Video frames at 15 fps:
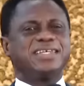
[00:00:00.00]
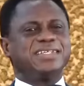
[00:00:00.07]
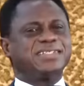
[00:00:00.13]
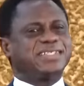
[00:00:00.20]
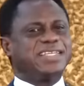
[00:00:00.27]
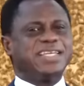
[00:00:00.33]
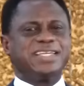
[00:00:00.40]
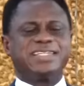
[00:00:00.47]

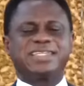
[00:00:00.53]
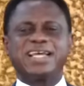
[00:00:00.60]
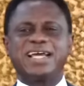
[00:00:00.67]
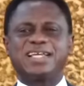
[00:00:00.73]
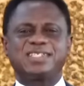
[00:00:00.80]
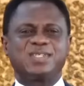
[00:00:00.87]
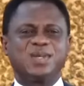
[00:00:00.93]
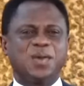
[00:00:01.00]

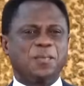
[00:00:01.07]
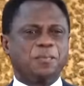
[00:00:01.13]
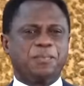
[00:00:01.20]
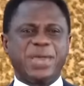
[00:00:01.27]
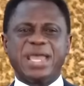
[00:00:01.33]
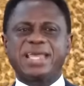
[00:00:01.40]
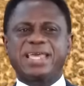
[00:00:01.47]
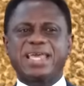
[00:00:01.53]
teachers,
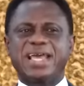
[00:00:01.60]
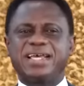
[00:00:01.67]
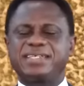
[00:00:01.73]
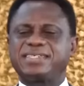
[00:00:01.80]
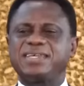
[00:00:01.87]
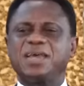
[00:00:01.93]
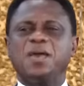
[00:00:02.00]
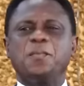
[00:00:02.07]

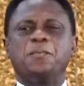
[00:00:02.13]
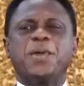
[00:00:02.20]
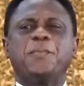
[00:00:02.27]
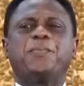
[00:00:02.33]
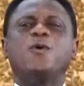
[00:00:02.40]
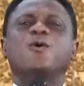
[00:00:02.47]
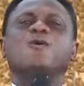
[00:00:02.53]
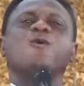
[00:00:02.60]
bakers,
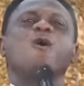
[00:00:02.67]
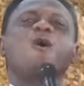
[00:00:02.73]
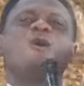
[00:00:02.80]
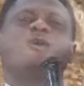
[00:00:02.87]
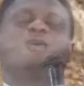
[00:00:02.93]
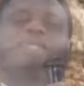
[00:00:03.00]
people called